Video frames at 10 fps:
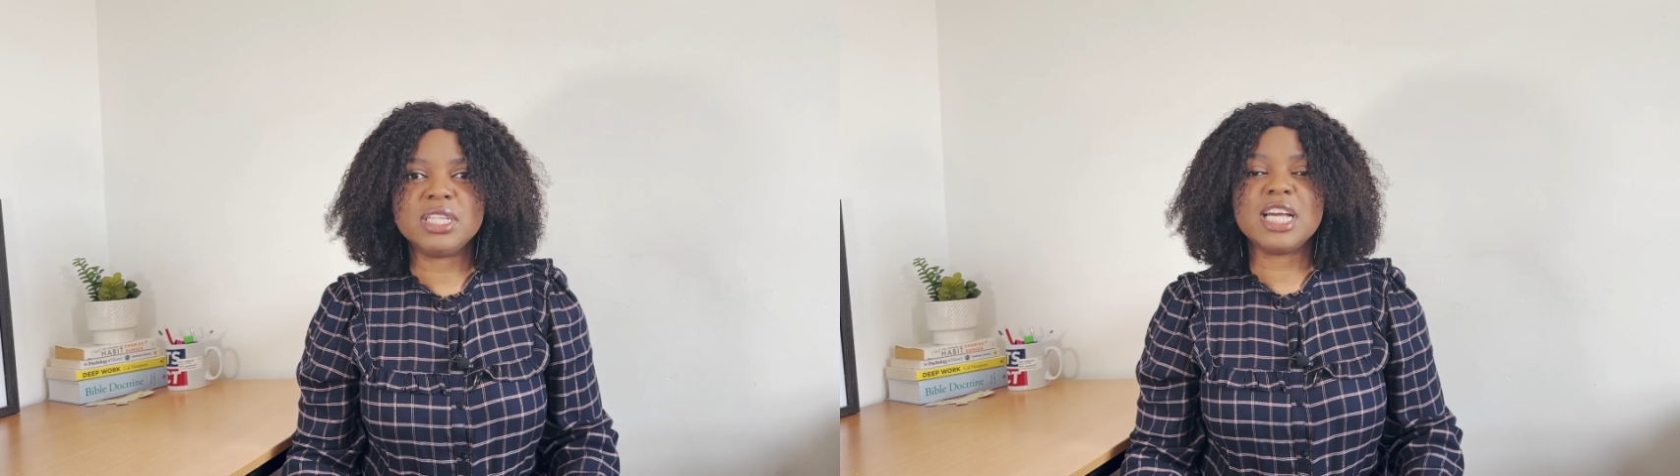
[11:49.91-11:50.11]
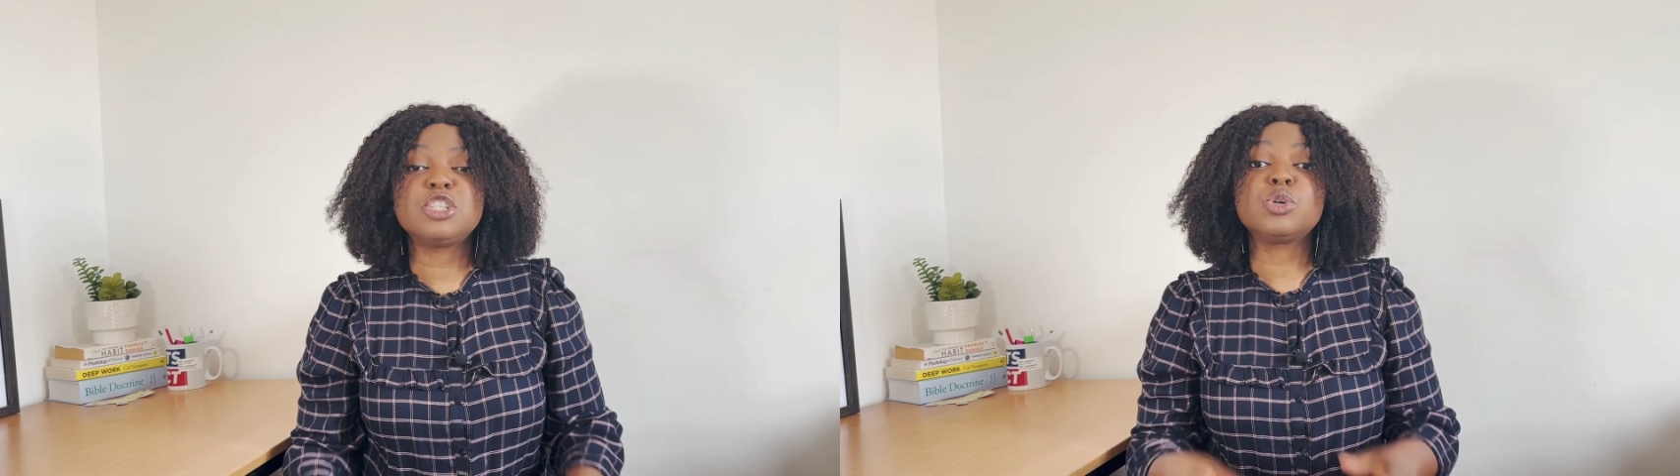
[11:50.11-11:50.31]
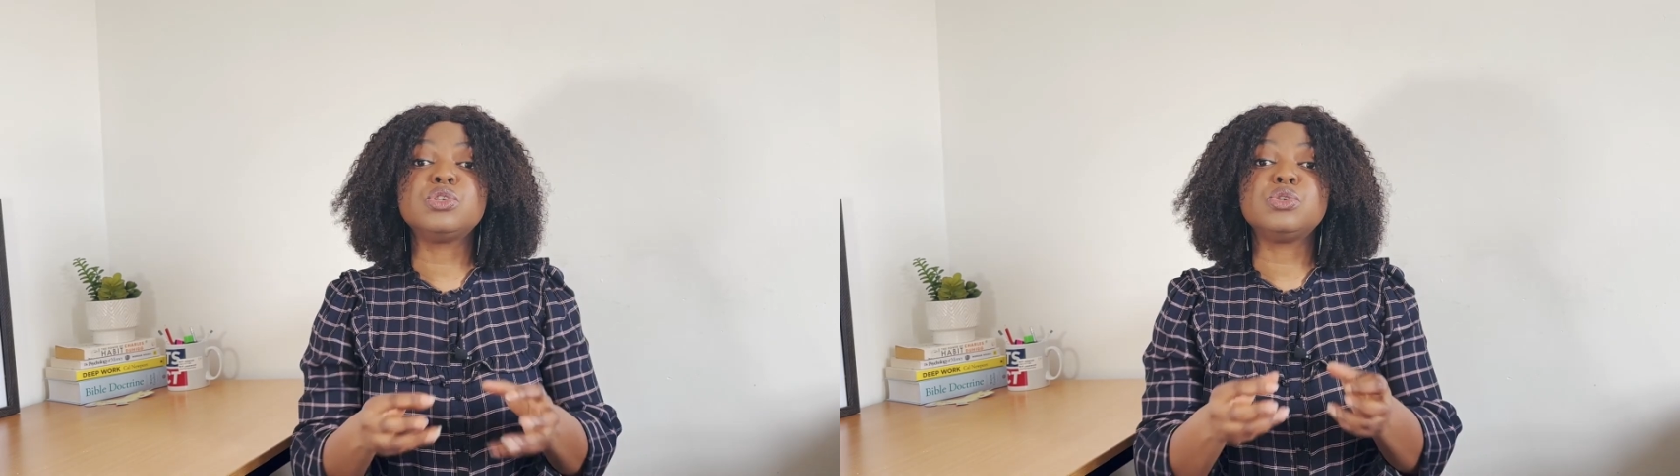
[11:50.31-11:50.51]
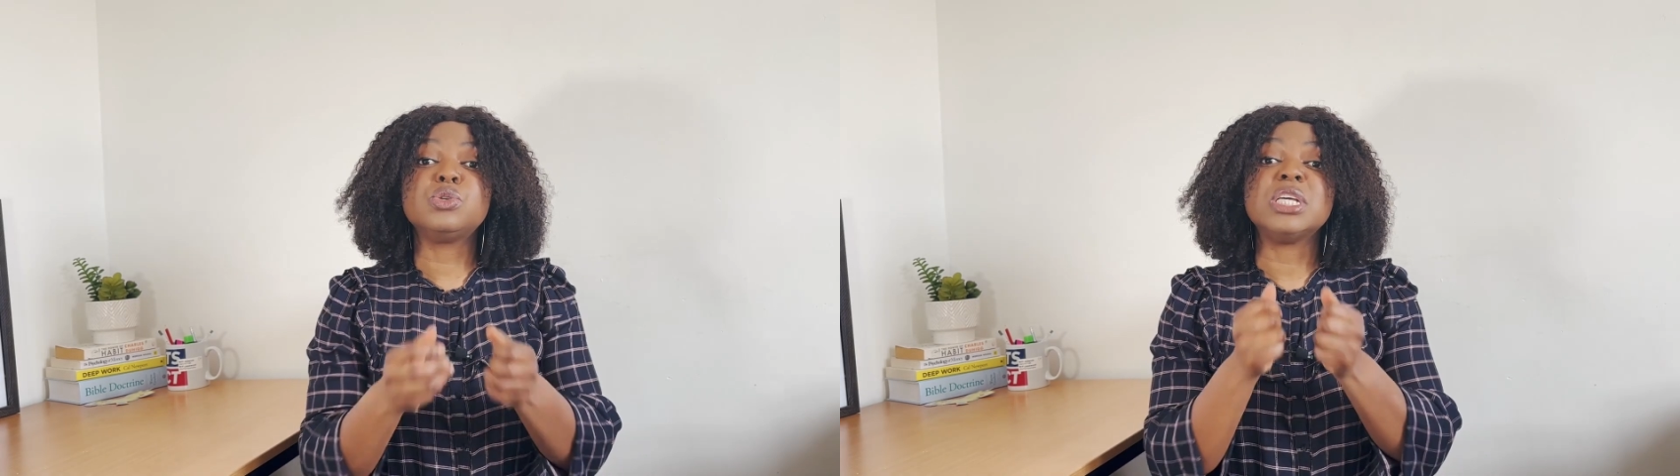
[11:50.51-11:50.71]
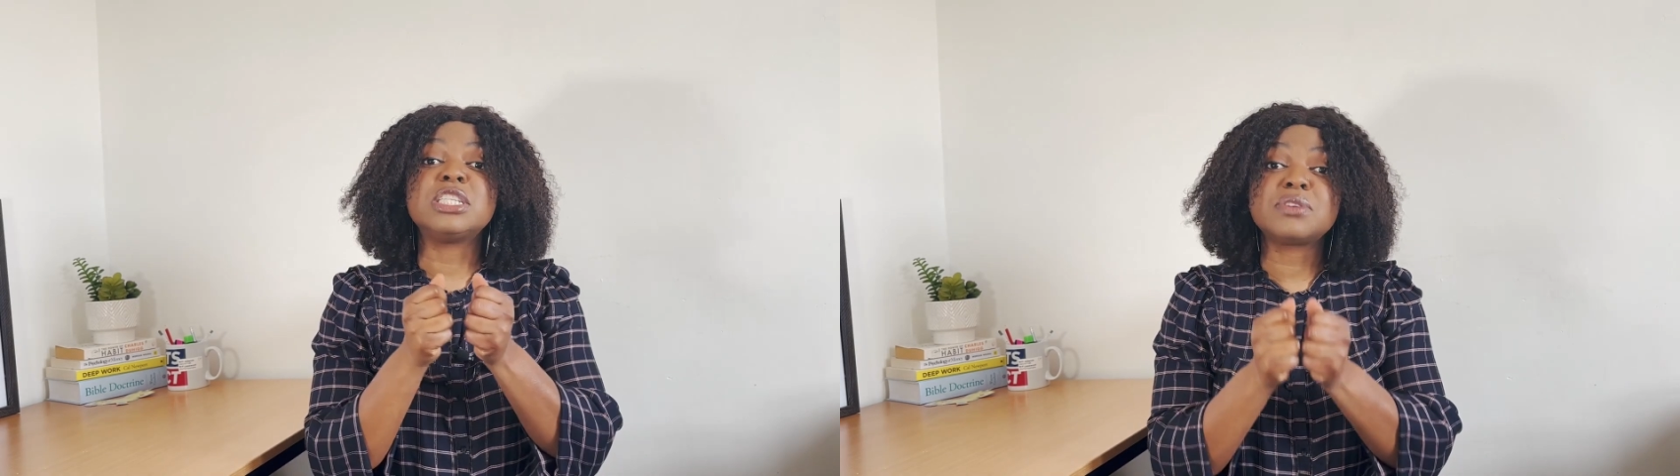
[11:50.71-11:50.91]
that shows you
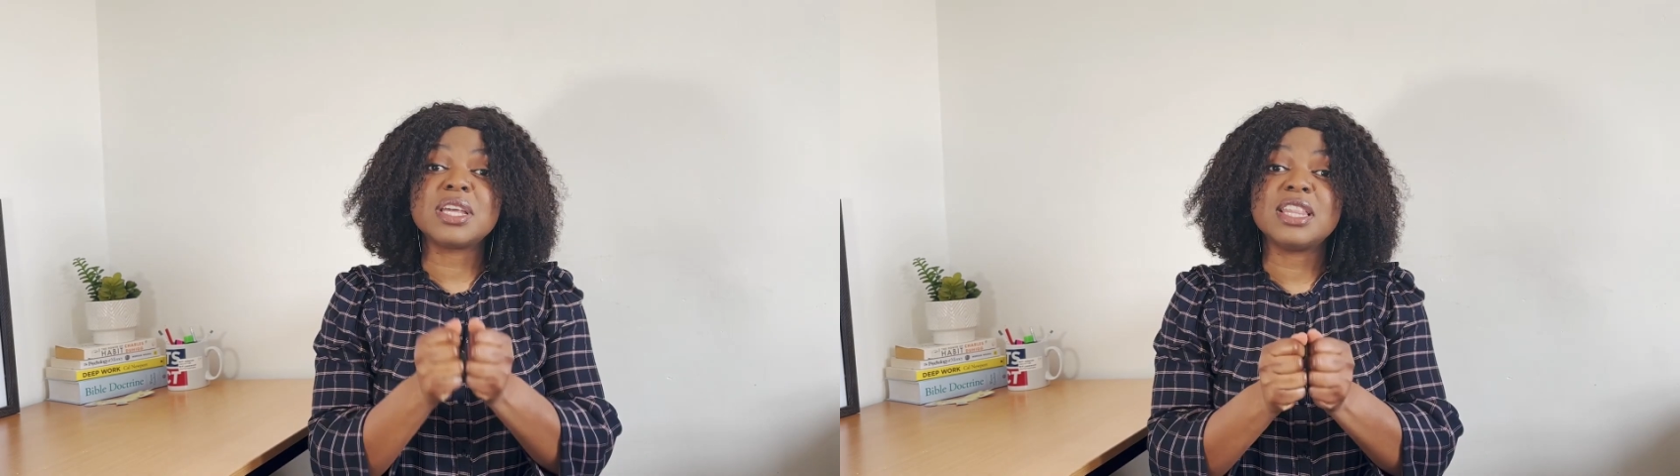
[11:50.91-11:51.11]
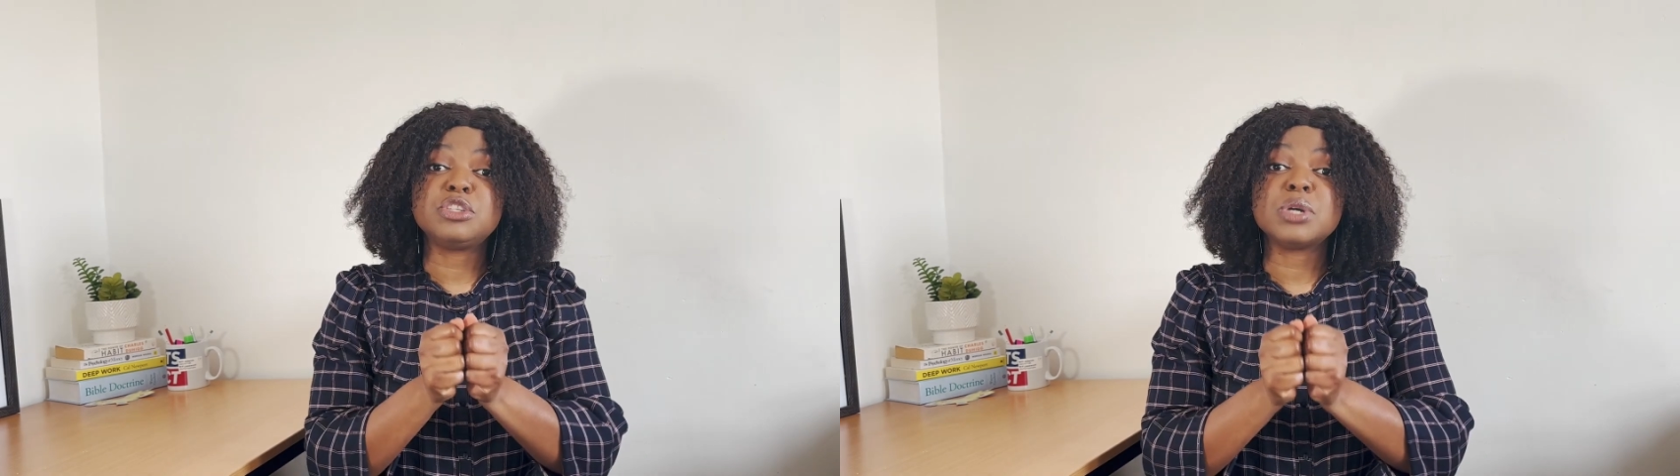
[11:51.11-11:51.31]
the strength that you